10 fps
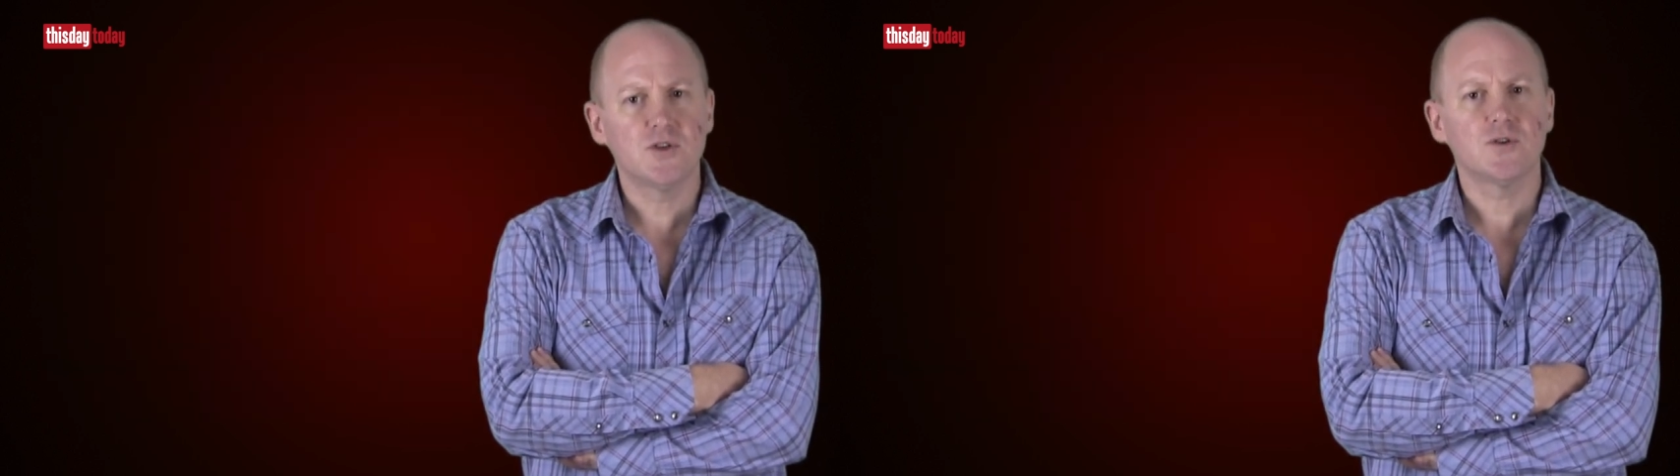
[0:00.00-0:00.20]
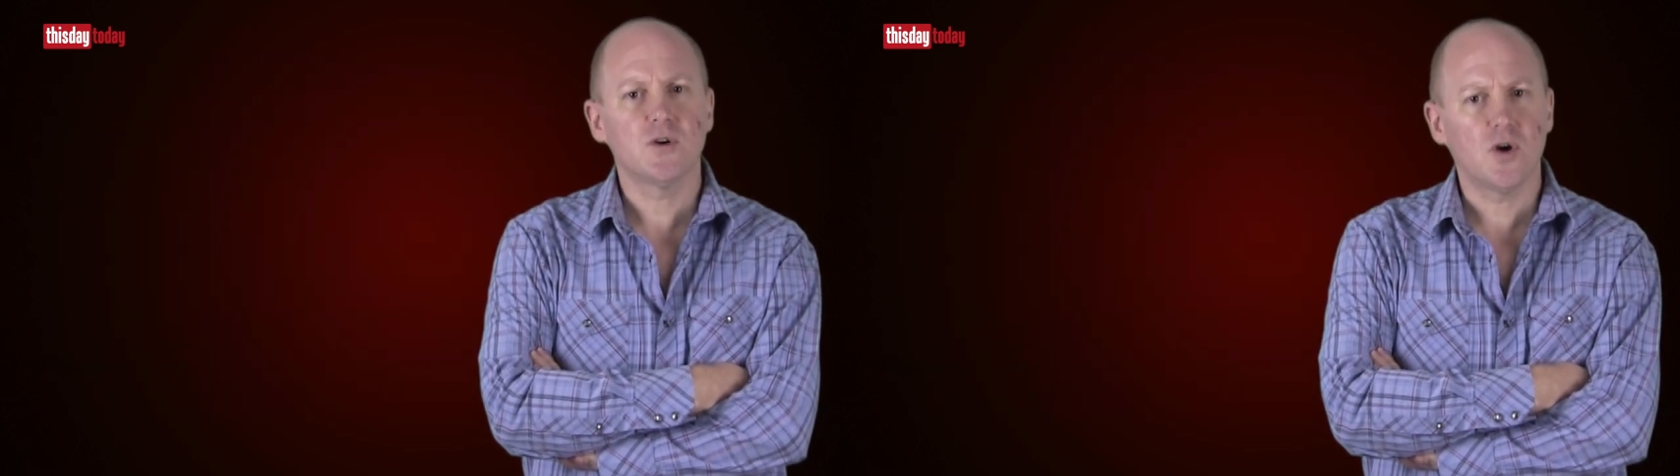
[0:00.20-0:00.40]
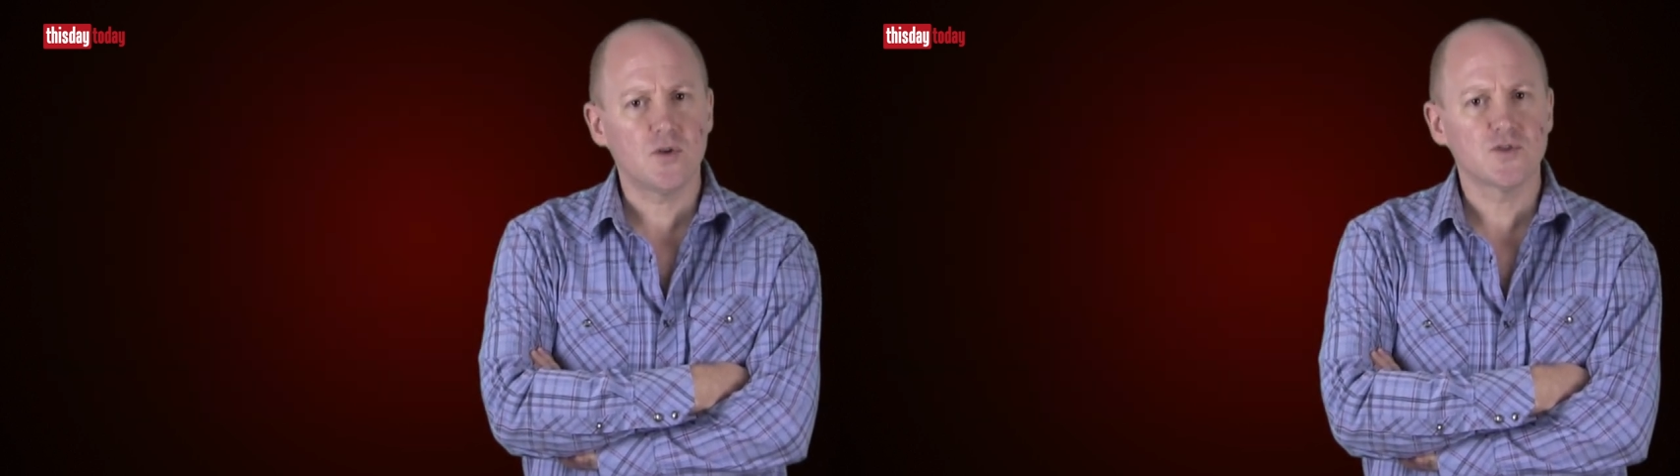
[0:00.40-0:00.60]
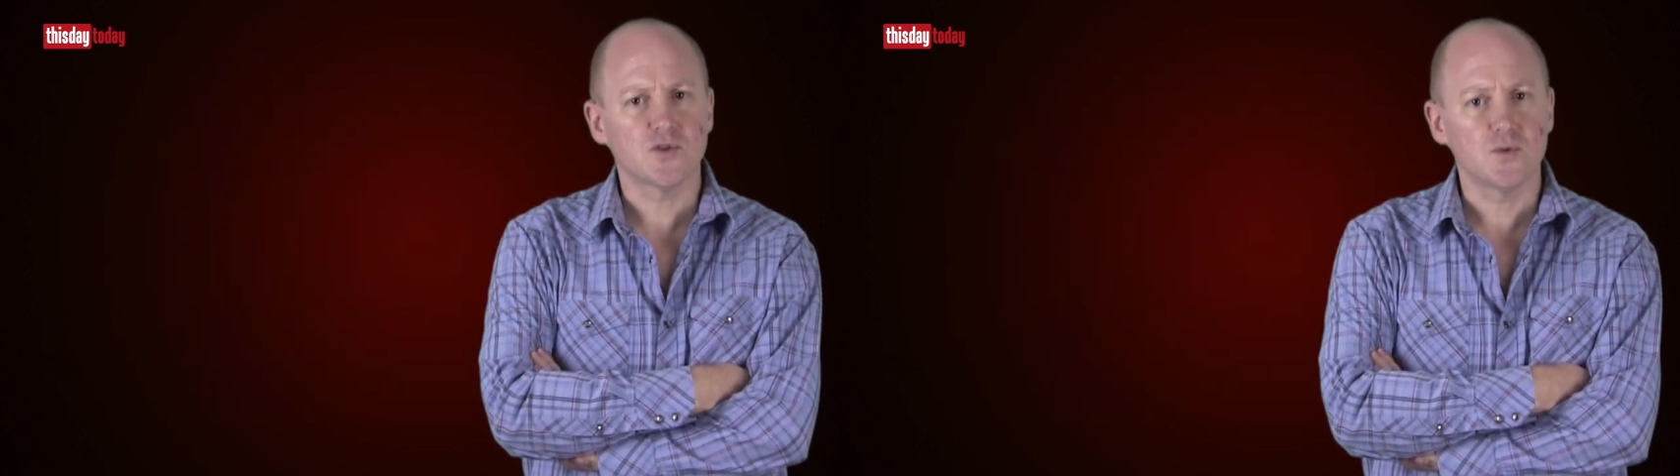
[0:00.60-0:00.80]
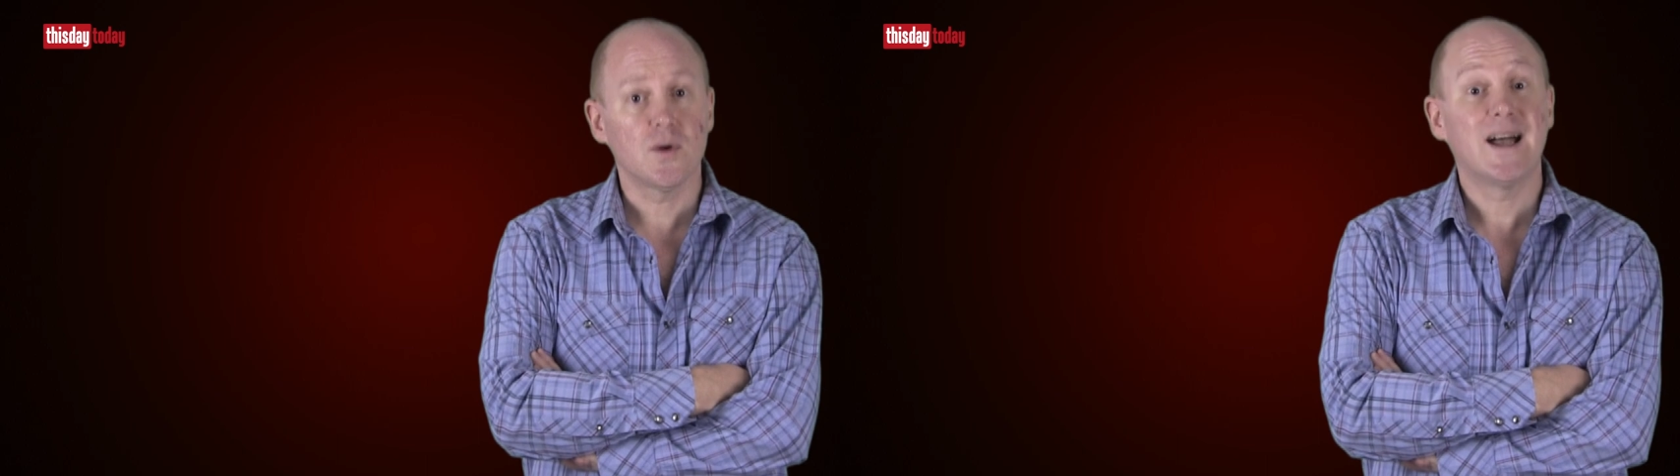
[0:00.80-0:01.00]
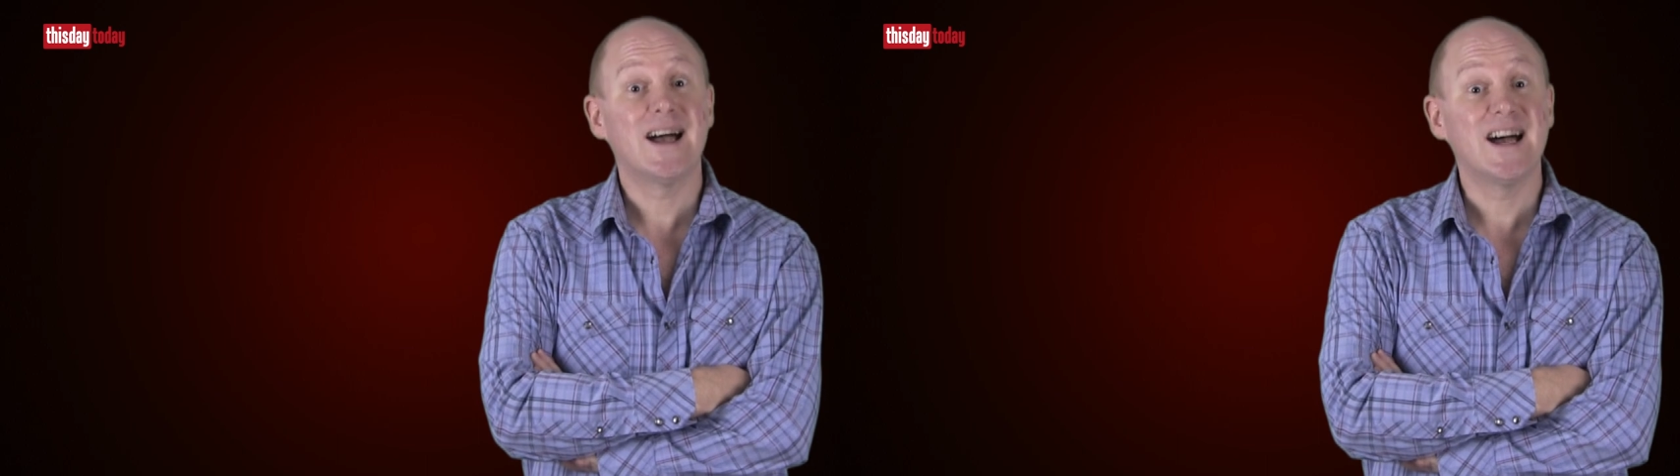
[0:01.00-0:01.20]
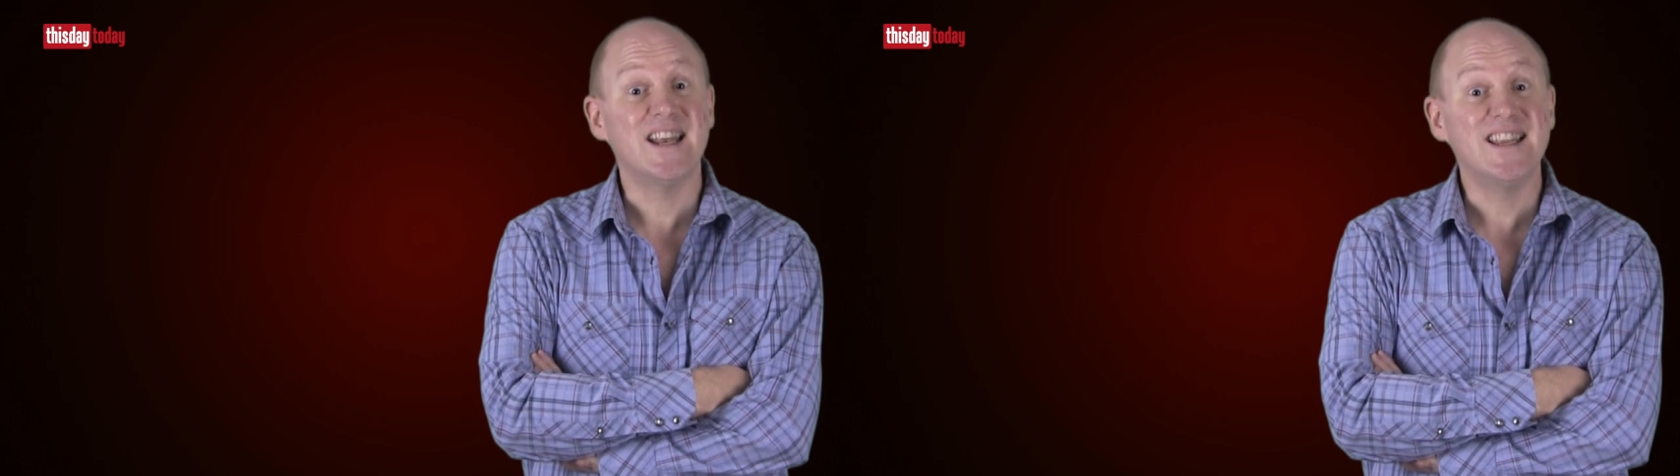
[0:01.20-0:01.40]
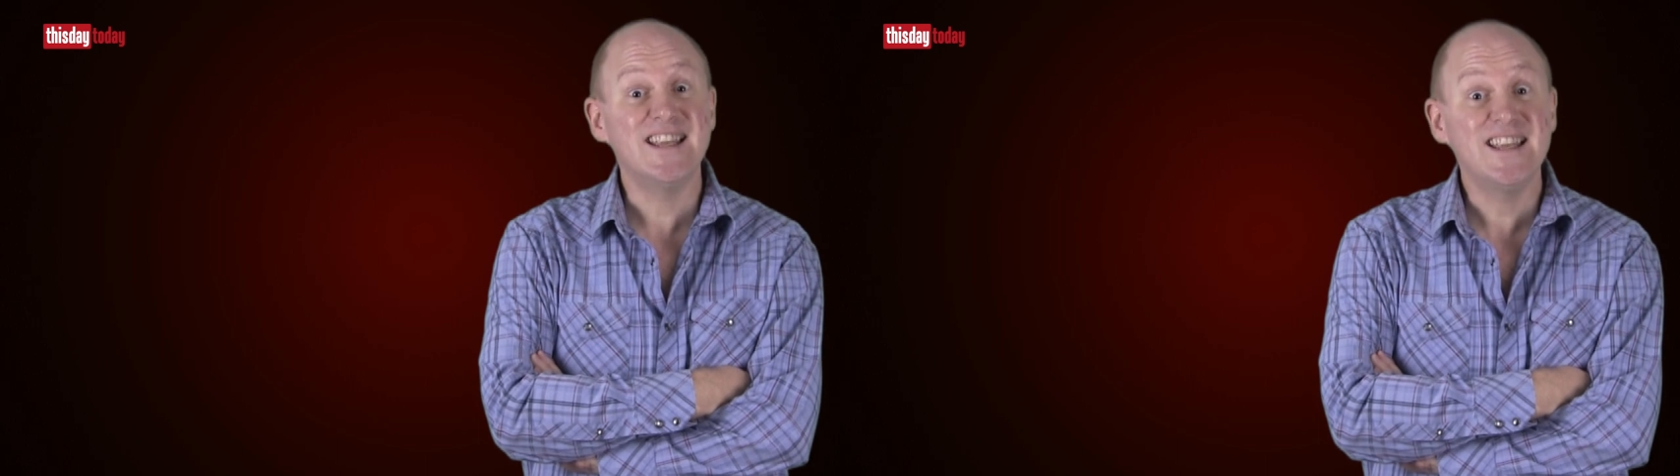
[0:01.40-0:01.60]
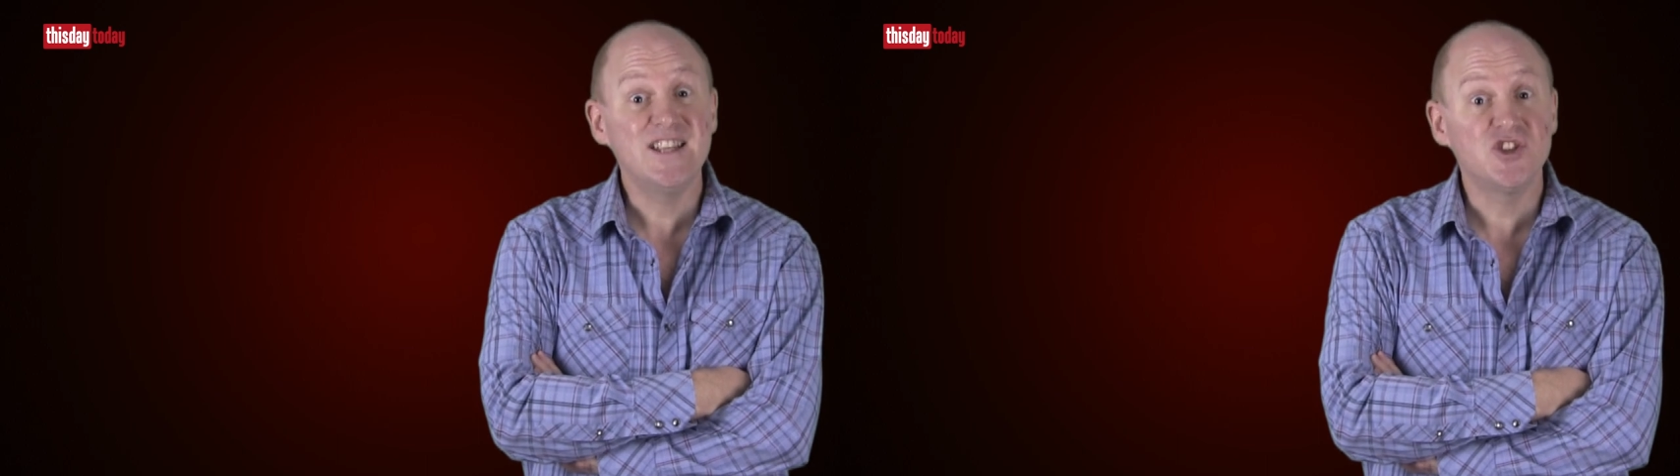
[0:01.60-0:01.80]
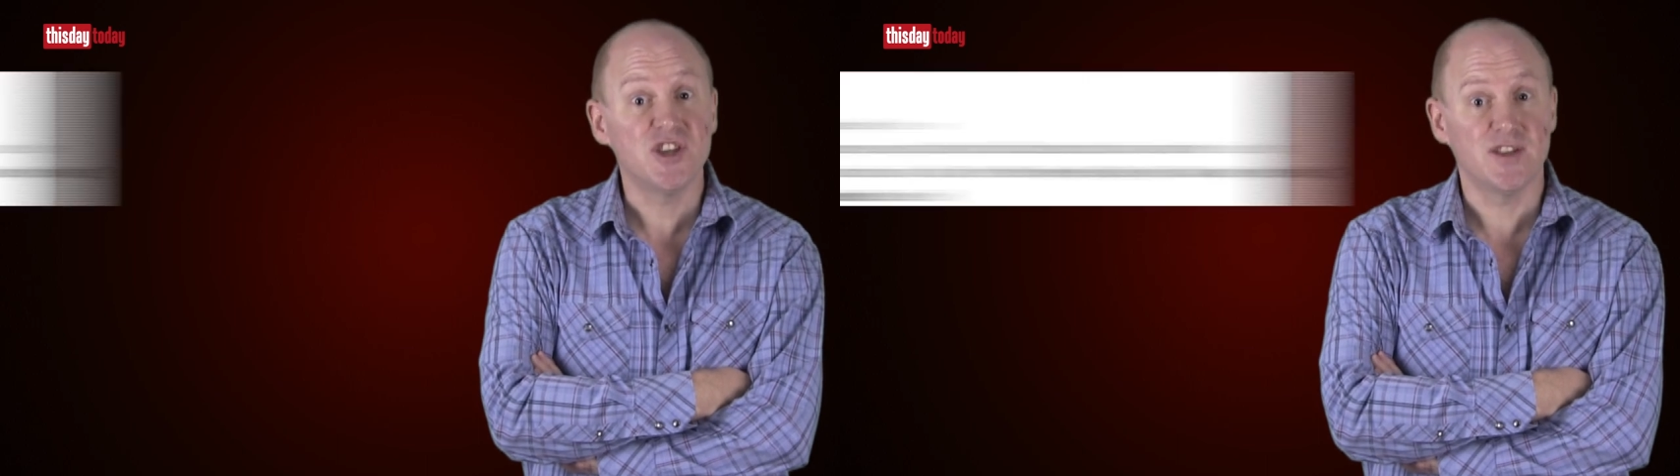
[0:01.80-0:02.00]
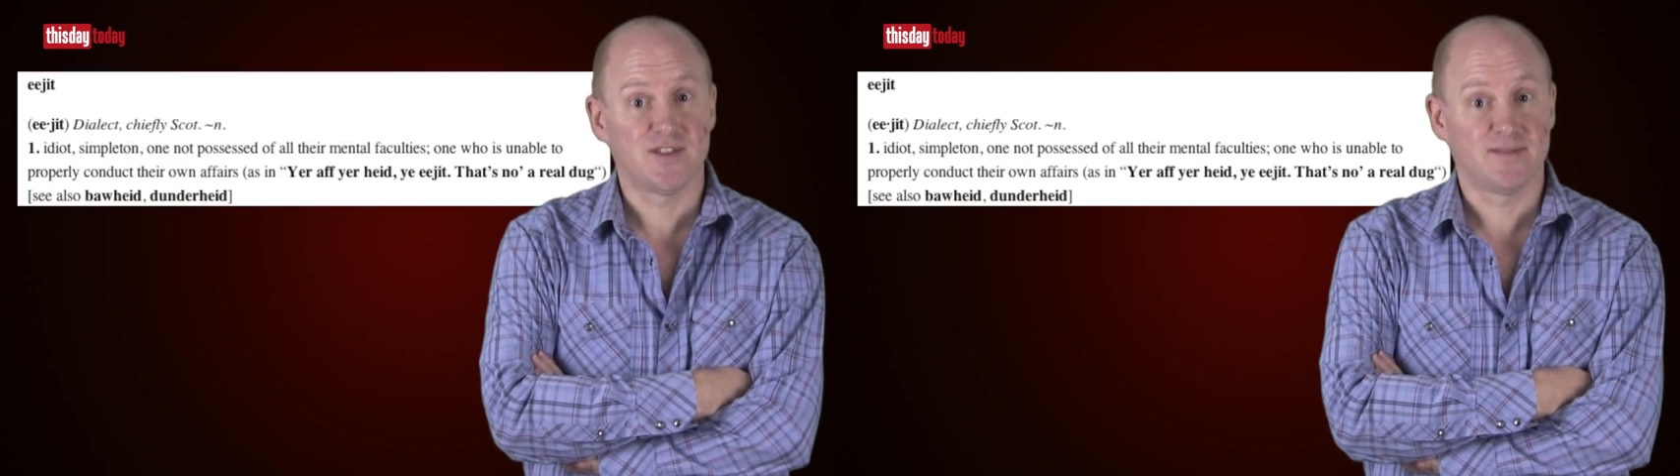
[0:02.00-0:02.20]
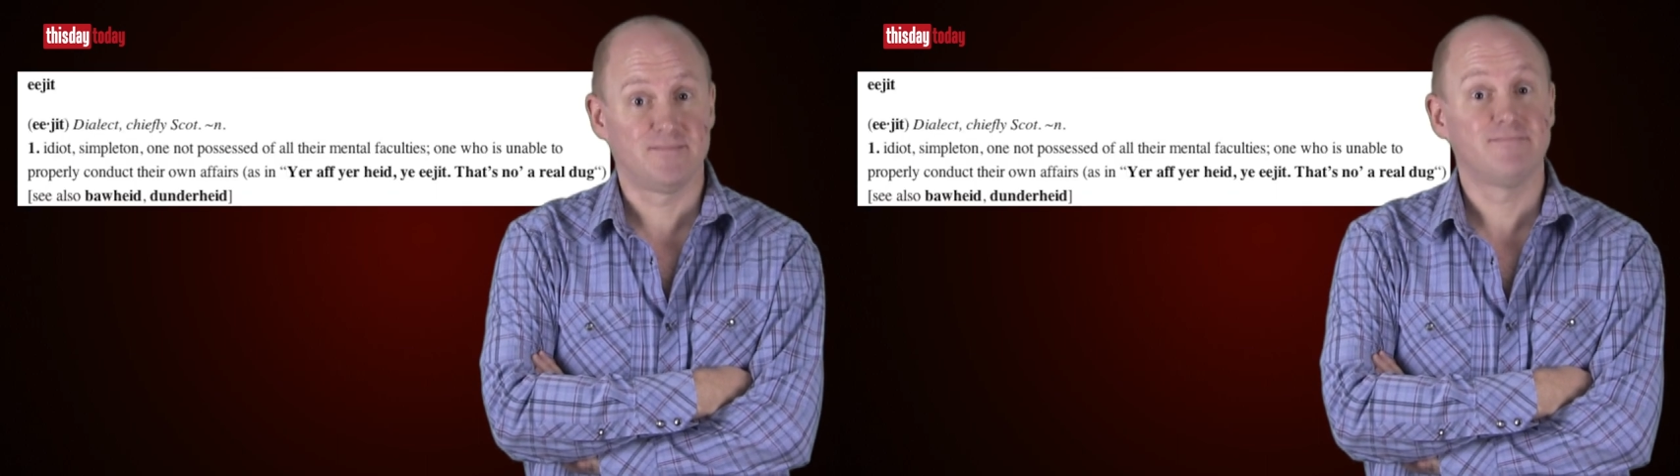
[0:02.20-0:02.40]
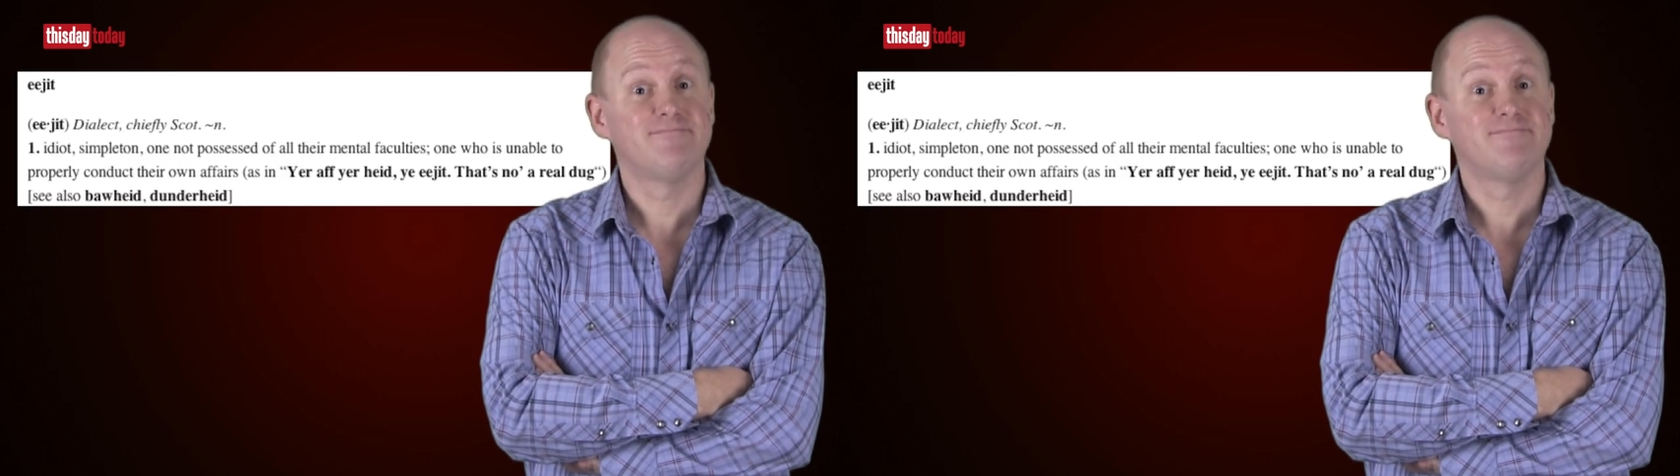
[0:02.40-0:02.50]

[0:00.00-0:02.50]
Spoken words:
you're not also an Eejit.